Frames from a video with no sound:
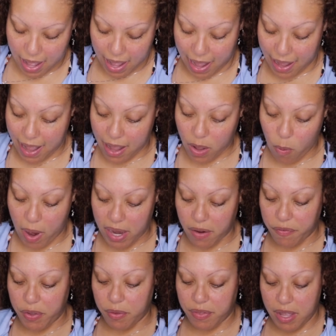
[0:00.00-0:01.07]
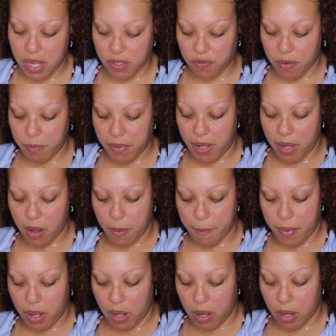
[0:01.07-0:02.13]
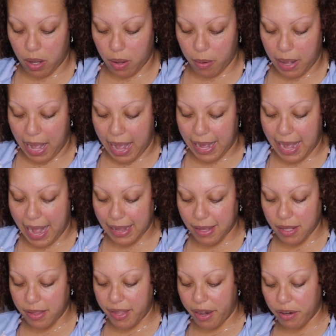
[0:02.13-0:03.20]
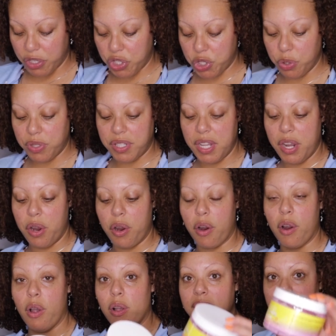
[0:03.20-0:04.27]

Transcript: I got quite a few things from them. Uh, I got their Juicy Curls